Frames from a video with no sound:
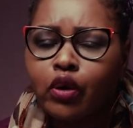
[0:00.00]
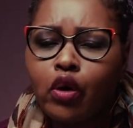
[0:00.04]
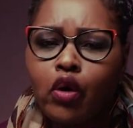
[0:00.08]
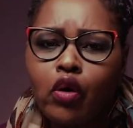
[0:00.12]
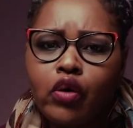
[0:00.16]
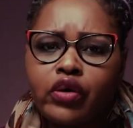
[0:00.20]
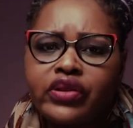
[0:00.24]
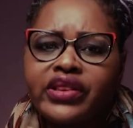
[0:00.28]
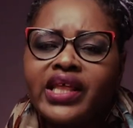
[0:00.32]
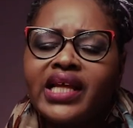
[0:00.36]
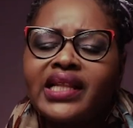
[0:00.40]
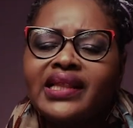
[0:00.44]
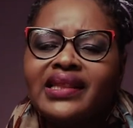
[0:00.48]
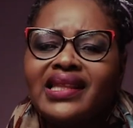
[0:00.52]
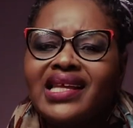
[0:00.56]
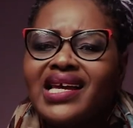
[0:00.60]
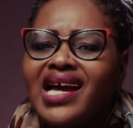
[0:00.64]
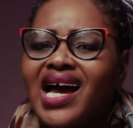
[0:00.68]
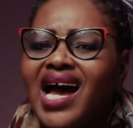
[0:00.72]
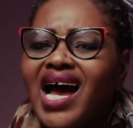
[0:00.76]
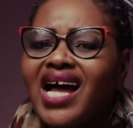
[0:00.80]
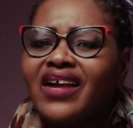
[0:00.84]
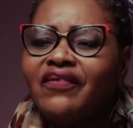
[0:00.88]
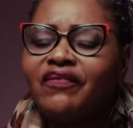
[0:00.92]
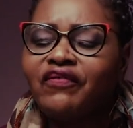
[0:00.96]
or that they
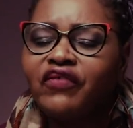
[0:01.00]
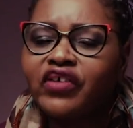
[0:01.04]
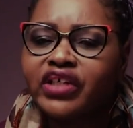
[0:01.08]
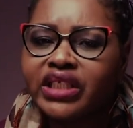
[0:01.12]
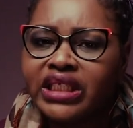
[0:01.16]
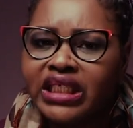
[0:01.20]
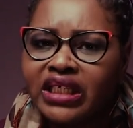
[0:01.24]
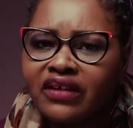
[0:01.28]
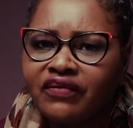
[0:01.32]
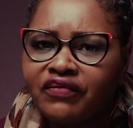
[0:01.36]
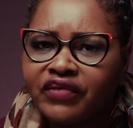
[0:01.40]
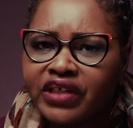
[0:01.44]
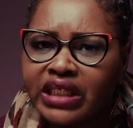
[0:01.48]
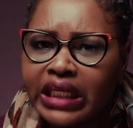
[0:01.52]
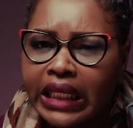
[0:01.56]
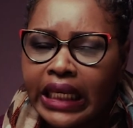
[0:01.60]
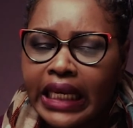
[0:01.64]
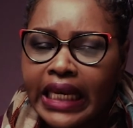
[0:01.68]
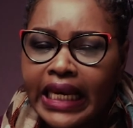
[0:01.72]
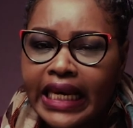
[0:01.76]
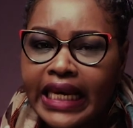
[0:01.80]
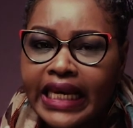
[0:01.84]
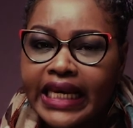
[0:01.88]
are unforgiving.